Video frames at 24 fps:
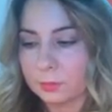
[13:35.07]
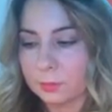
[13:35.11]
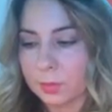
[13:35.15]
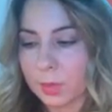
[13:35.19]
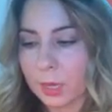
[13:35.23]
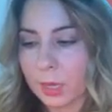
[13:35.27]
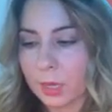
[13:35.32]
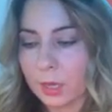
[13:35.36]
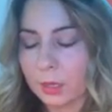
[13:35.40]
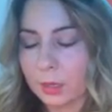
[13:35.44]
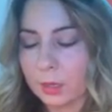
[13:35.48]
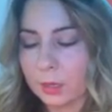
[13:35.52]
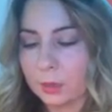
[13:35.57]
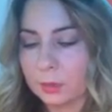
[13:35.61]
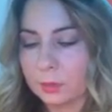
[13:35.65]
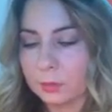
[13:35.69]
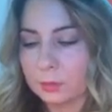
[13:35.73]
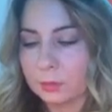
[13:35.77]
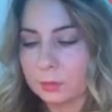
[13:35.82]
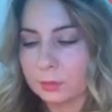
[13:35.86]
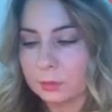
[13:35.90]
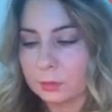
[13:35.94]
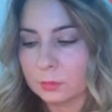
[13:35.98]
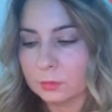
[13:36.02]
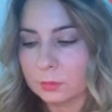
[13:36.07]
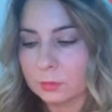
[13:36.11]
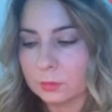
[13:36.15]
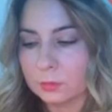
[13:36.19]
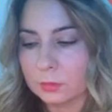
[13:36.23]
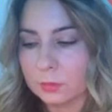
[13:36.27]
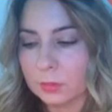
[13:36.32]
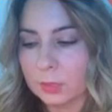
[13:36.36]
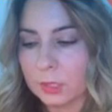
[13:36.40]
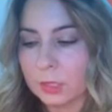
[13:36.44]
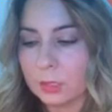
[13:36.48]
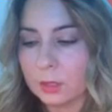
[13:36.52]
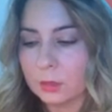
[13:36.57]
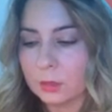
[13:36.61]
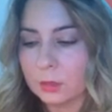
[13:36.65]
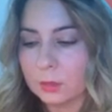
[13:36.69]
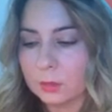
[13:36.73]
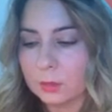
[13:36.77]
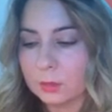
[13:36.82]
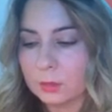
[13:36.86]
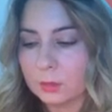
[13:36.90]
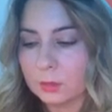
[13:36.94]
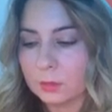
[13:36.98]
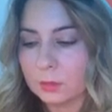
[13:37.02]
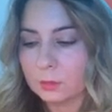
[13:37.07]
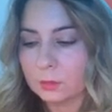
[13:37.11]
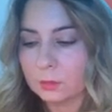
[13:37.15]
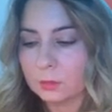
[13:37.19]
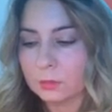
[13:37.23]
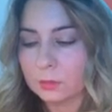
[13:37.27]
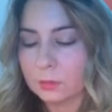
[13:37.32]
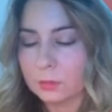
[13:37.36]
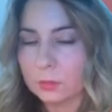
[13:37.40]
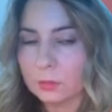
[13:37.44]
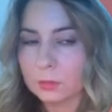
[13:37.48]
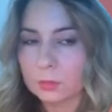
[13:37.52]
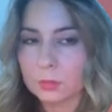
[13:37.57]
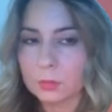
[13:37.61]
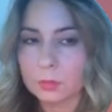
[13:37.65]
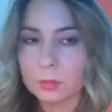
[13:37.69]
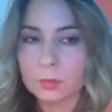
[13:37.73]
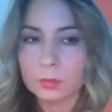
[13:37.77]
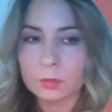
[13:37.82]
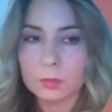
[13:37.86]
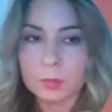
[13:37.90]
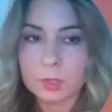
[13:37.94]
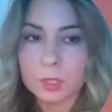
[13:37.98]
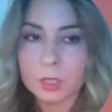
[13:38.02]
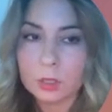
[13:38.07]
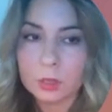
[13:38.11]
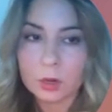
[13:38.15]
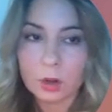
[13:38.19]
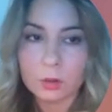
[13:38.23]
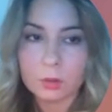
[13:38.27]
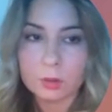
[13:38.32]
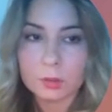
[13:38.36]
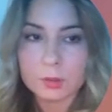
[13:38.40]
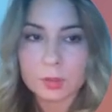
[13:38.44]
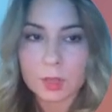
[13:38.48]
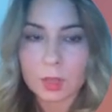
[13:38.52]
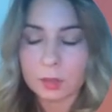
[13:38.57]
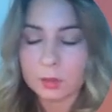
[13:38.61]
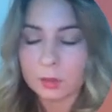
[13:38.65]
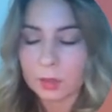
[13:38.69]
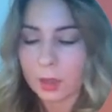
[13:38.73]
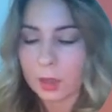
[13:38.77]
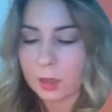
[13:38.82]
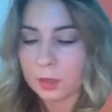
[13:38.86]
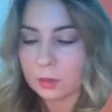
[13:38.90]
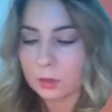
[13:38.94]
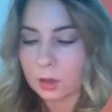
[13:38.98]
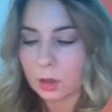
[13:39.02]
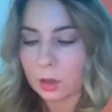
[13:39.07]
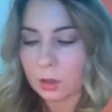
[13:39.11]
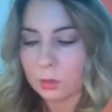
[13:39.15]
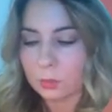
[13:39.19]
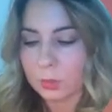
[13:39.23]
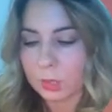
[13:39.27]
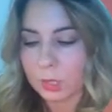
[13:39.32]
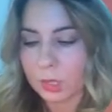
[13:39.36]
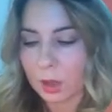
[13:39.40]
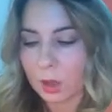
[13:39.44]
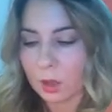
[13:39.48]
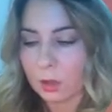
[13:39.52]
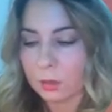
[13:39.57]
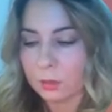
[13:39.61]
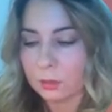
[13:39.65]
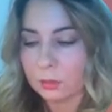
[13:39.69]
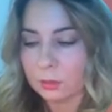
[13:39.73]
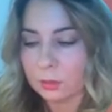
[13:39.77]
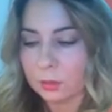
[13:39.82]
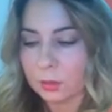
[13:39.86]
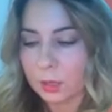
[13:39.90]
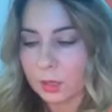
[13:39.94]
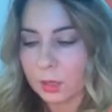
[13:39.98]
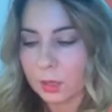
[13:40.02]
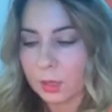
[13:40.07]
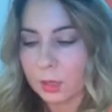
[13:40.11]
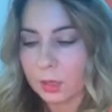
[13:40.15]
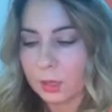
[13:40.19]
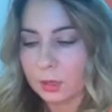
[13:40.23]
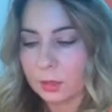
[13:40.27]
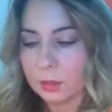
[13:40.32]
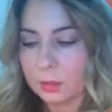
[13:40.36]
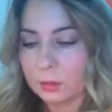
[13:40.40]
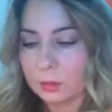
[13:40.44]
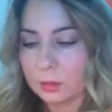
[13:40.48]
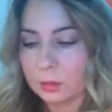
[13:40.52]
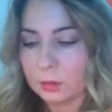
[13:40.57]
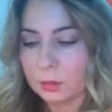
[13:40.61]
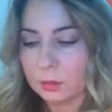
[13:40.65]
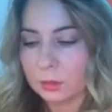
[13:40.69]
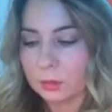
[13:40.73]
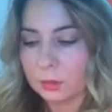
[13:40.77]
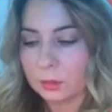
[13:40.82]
but these you know it's not the end all be all and